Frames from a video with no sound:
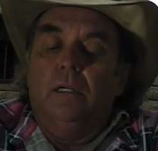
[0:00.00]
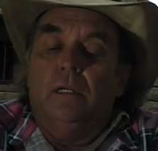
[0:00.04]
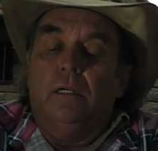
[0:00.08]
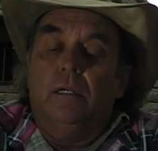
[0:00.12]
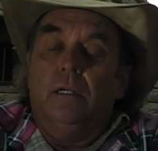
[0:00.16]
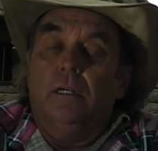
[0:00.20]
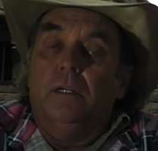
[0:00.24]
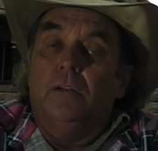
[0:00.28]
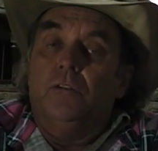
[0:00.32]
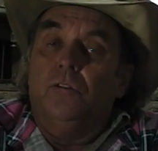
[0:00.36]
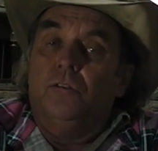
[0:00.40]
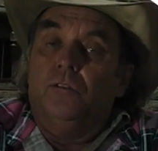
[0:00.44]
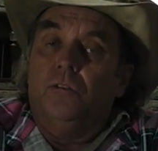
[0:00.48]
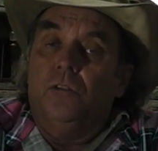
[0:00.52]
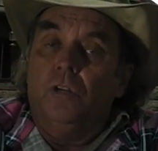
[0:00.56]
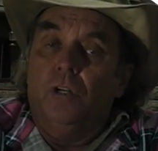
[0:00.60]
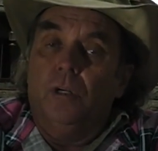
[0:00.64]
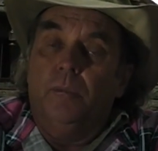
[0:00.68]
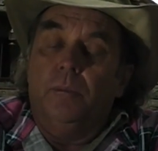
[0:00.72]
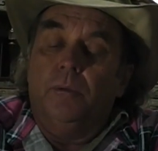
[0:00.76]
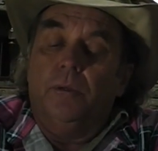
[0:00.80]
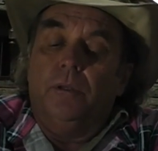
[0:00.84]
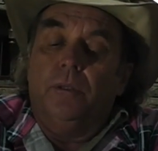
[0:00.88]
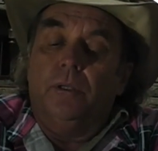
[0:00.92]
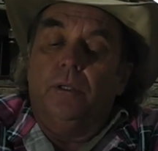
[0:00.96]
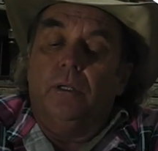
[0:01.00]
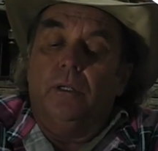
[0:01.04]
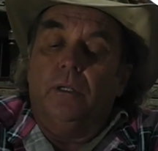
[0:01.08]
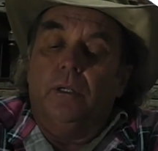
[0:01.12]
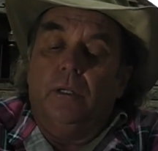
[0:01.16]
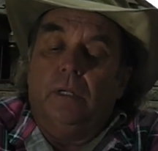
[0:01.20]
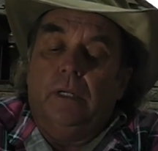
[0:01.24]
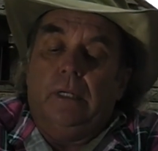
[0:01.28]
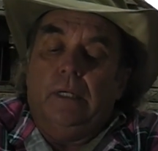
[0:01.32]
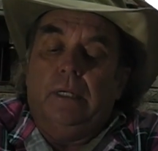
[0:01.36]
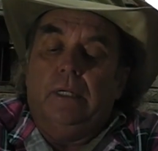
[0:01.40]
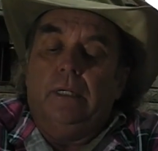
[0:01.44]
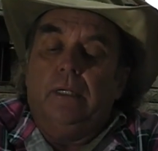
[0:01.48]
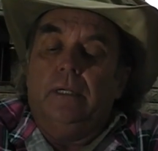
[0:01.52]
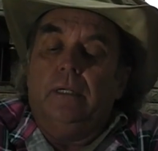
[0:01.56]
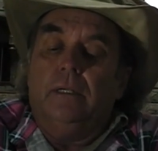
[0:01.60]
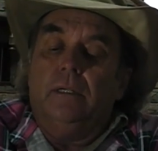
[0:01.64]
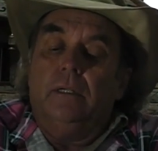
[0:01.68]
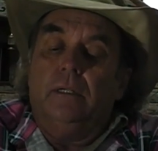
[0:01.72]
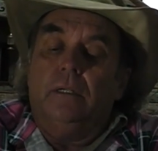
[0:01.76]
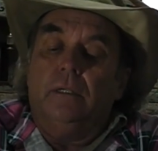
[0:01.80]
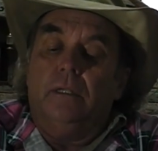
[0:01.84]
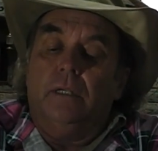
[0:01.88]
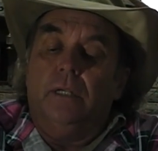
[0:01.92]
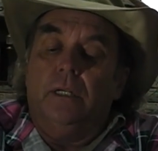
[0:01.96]
It's cheaper than
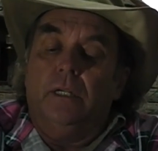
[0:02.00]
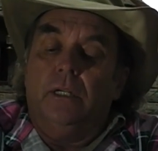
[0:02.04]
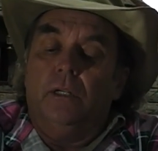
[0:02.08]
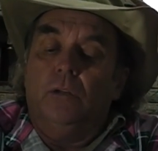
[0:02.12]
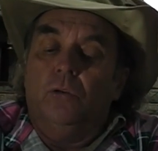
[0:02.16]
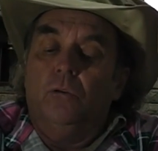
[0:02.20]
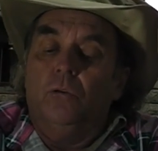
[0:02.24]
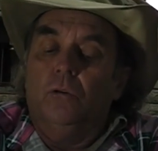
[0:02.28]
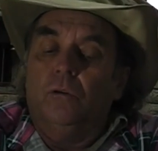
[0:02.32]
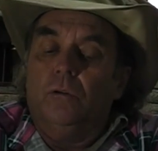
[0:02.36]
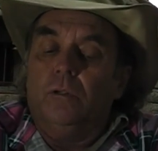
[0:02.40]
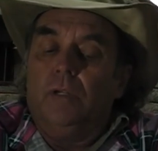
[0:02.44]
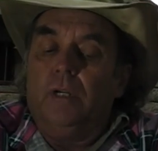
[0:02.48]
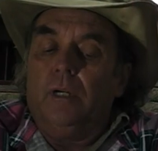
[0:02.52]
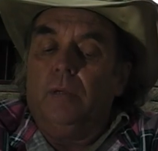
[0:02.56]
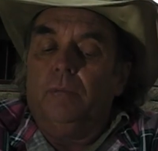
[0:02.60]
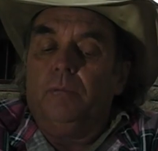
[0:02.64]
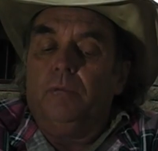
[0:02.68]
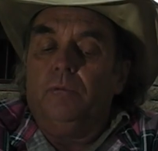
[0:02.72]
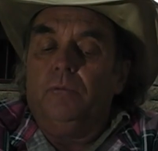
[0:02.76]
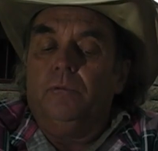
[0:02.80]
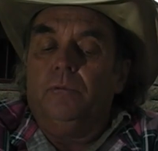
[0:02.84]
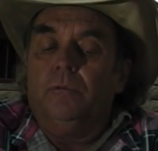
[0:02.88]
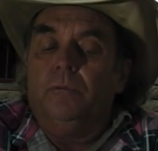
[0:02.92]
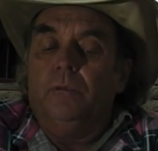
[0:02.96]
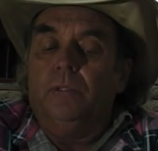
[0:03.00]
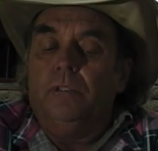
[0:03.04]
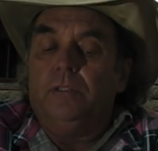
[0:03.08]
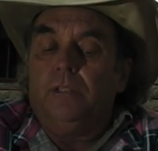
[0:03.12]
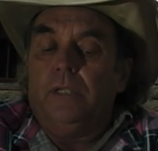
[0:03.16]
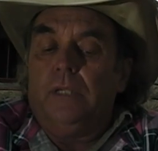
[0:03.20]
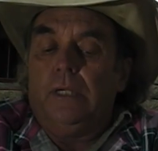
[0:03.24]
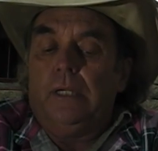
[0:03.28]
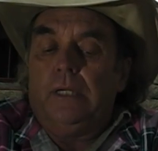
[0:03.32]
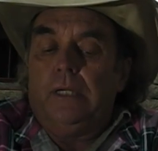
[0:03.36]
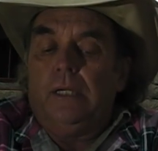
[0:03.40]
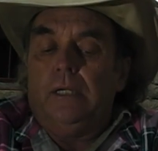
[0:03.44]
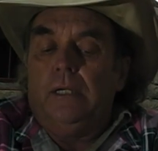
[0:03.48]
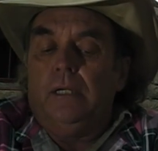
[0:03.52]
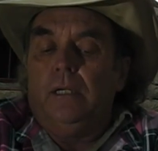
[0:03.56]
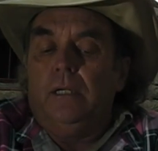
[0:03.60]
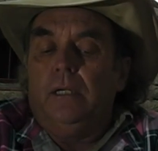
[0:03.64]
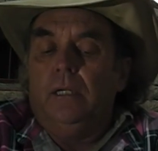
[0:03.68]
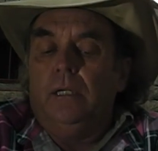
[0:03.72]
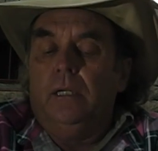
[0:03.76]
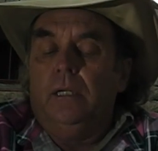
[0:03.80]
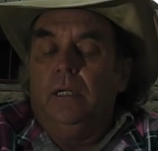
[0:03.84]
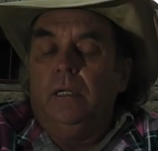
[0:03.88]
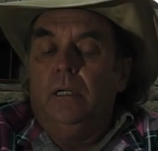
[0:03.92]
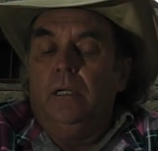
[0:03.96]
getting hooked up, as we say,
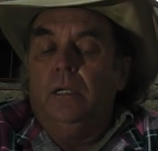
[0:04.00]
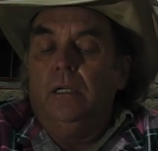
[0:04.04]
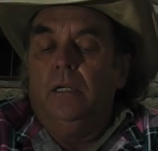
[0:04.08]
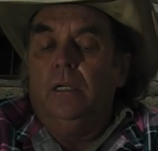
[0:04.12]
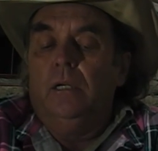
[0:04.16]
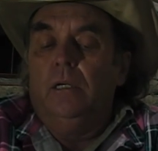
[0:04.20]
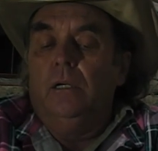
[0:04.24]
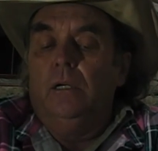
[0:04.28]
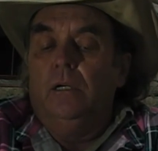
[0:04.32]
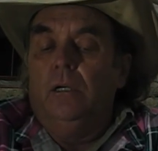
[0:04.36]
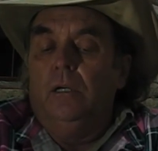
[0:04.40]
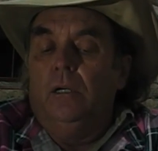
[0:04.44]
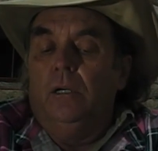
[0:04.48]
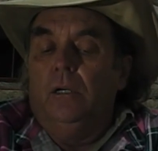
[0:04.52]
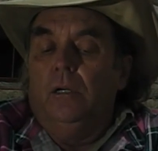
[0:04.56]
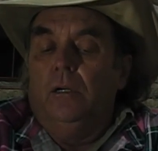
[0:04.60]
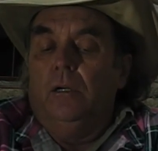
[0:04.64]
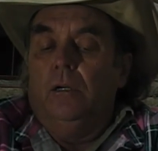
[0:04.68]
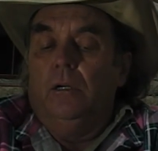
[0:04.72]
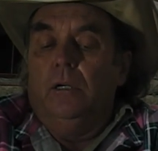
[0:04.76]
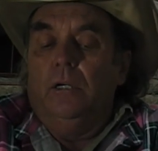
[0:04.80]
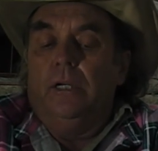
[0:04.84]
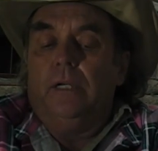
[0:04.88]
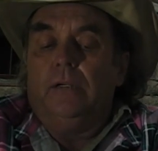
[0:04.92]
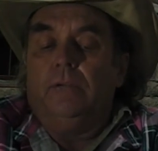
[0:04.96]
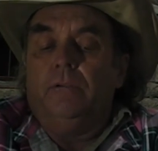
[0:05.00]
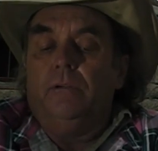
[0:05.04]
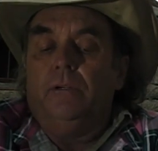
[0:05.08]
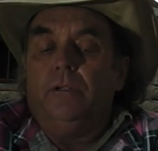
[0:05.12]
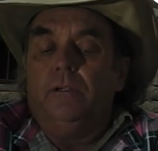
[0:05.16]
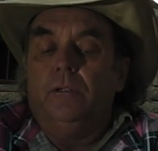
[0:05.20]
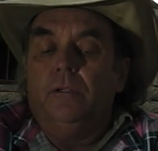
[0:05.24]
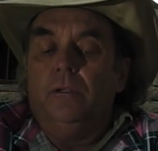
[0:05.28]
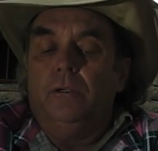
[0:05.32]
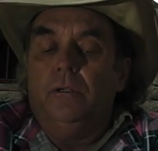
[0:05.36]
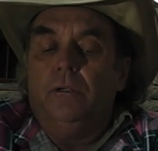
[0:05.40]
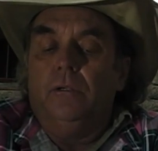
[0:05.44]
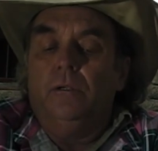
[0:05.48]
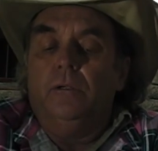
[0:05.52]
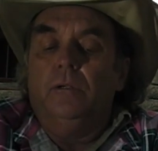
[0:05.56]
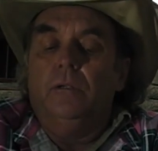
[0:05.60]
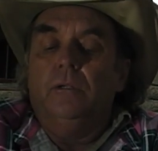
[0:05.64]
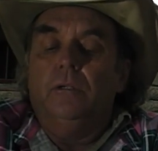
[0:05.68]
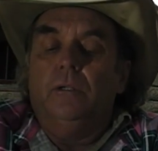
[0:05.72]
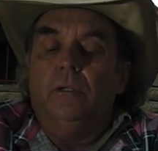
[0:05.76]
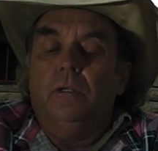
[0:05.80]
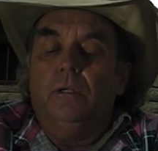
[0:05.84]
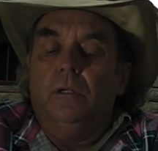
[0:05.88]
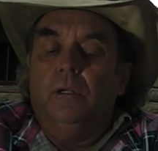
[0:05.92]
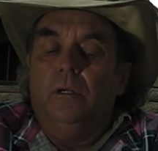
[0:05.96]
electrocuted,
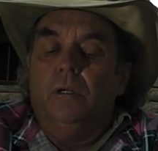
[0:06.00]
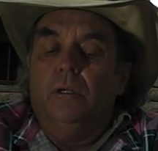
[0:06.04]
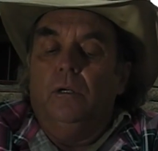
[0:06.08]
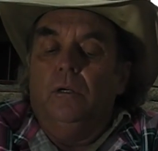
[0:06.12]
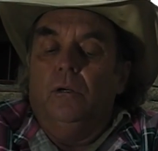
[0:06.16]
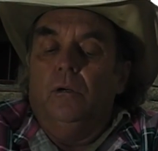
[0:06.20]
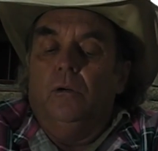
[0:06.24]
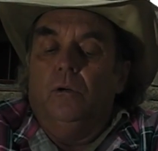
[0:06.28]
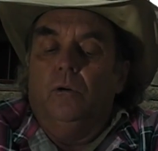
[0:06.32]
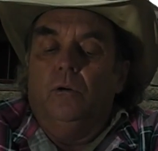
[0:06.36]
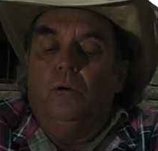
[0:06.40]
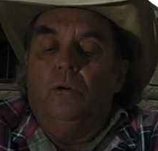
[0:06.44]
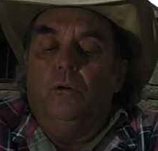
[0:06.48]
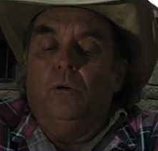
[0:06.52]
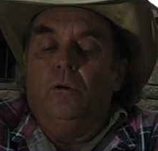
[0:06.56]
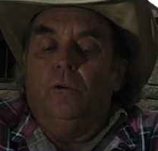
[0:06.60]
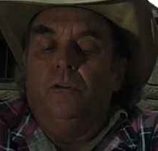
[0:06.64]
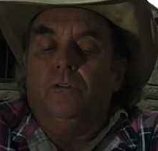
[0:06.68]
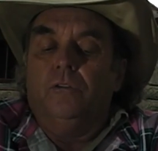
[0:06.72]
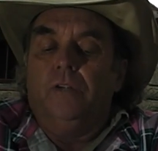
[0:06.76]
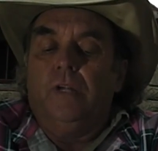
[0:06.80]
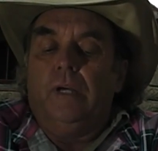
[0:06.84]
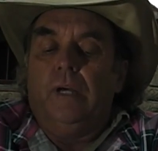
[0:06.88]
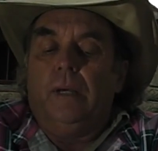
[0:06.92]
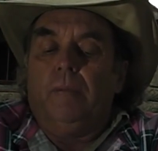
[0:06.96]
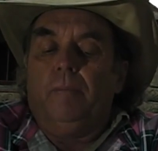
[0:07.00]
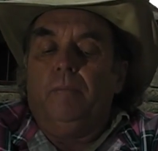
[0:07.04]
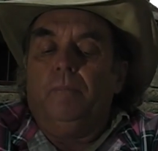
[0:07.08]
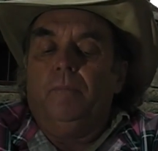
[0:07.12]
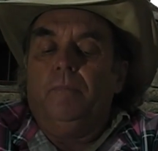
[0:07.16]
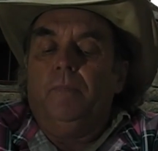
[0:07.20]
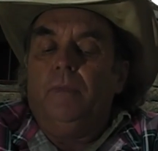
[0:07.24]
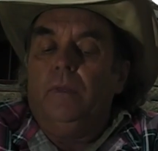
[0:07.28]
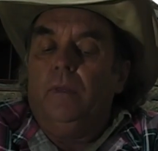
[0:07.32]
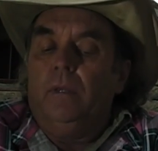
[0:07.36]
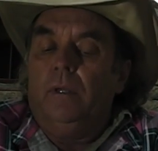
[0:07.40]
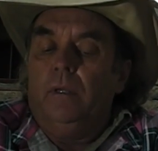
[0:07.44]
or as that.